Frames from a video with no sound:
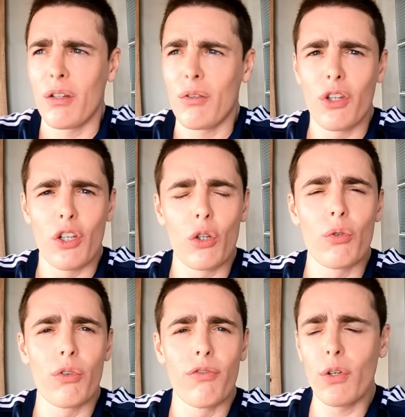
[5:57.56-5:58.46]
You know, the
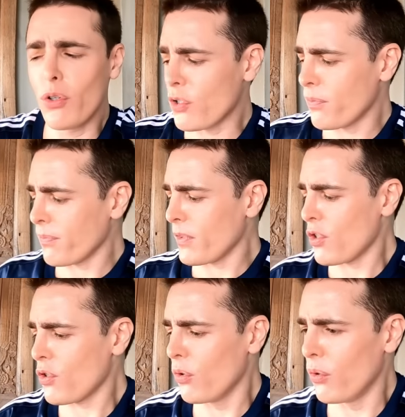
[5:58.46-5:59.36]
Google reviews.
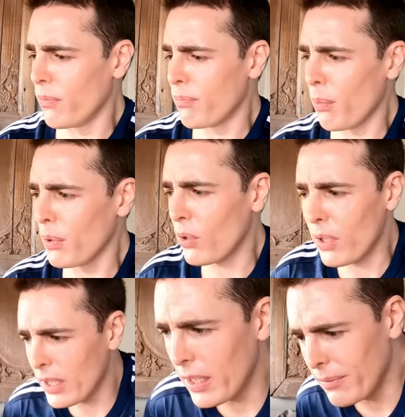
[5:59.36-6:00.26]
So probably not
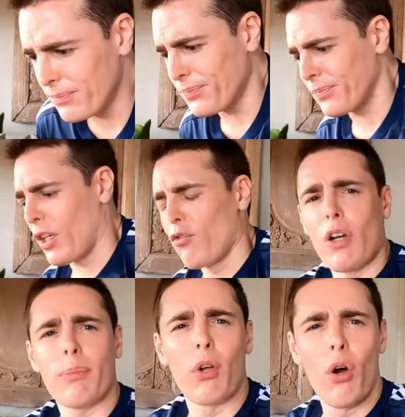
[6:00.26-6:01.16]
get
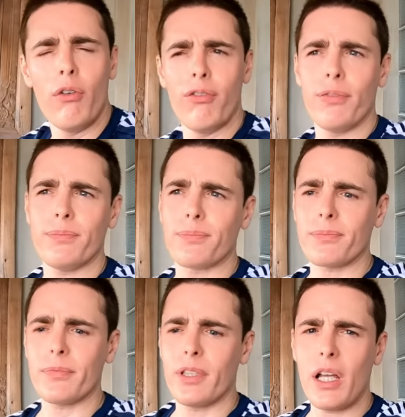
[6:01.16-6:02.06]
ripped off.
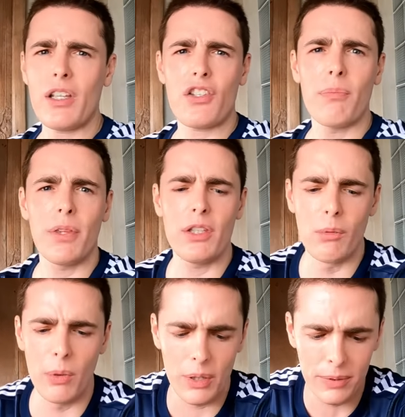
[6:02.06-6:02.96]
That's
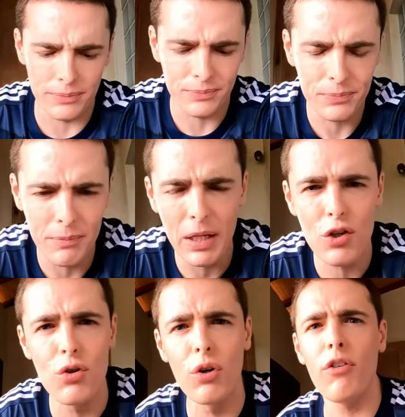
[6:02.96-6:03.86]
something you want to
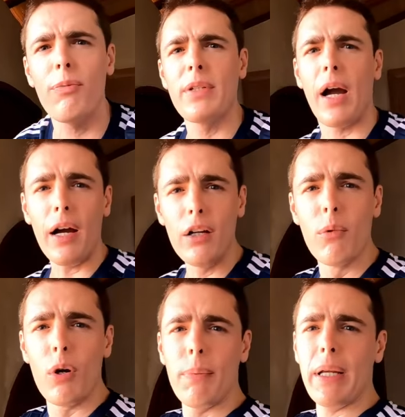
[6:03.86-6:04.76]
make sure of when you hire
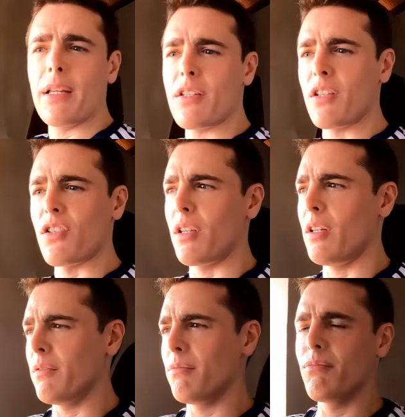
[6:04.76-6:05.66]
motorbikes, is
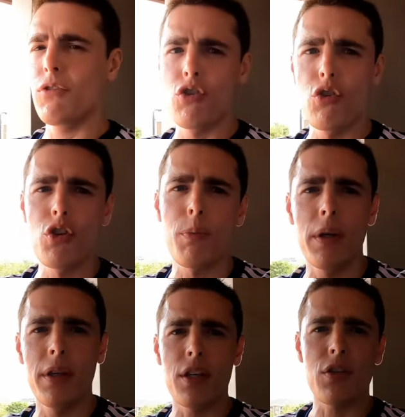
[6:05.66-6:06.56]
that you choose
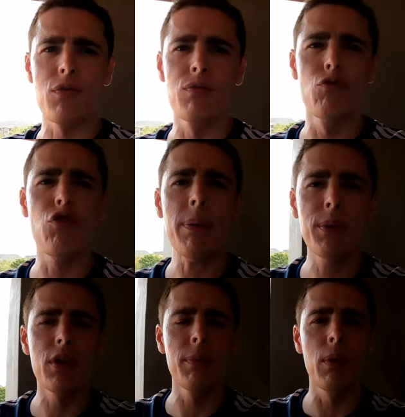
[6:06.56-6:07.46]
one that's
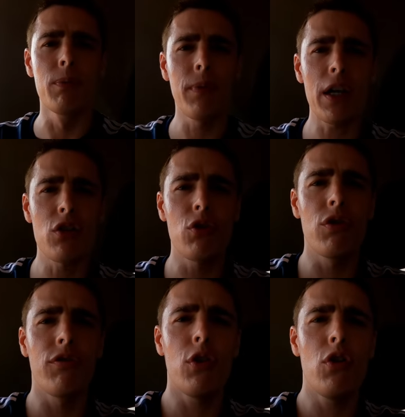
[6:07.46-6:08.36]
reputable, has
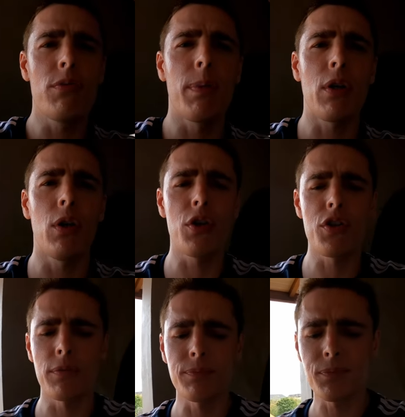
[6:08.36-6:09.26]
good reviews,
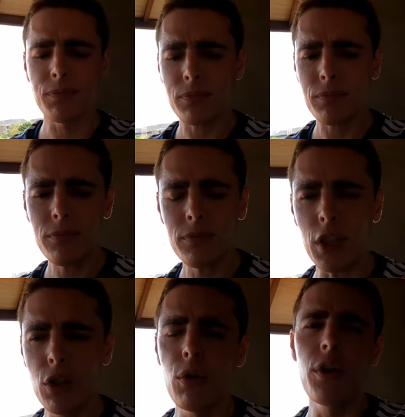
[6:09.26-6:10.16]
because,
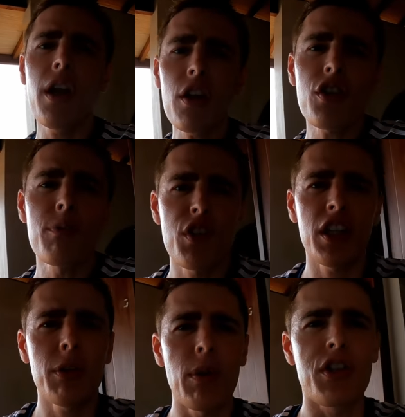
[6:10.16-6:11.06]
you know, there are some
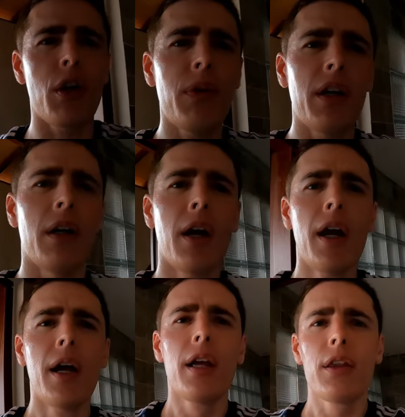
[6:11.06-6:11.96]
shady ones out there.
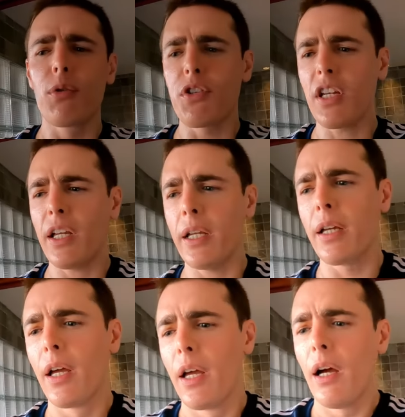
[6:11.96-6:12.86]
They'll
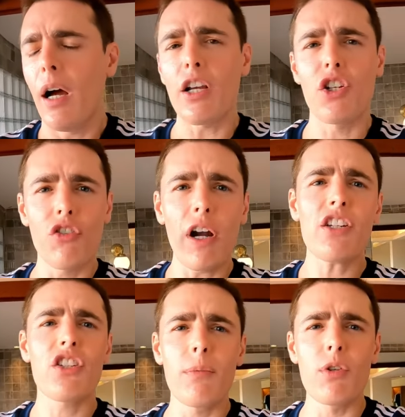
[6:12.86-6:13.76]
say a
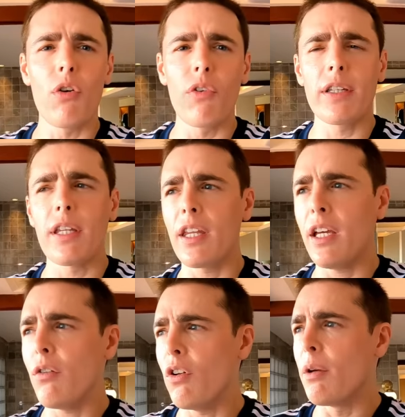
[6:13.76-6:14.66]
scratch that was already
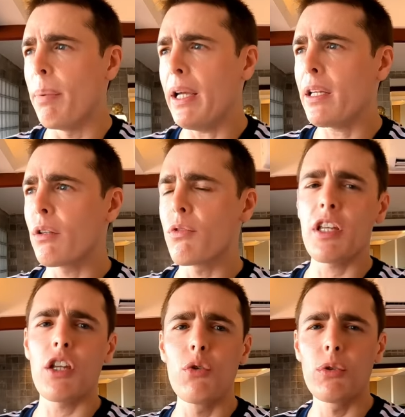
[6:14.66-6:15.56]
there on the bike, they'll
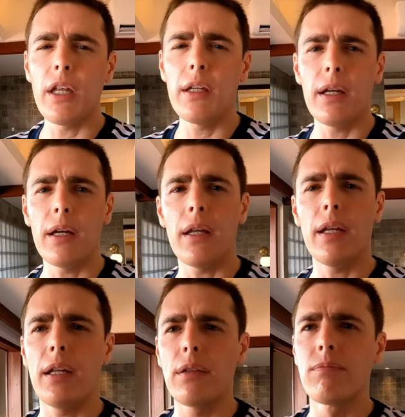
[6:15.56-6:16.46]
say that you did it,
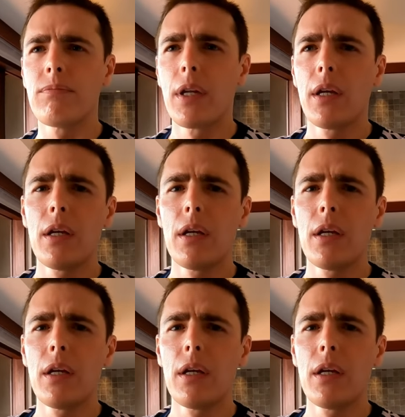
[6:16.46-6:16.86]
and then